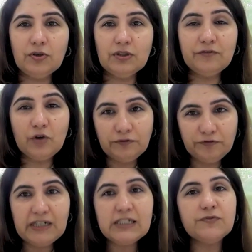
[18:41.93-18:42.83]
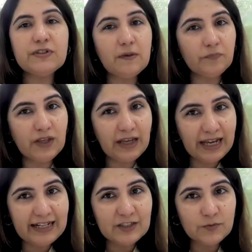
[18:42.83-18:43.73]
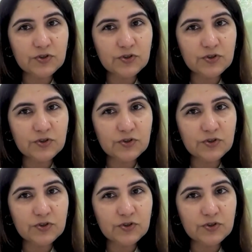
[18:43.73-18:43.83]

they've got funds for something else,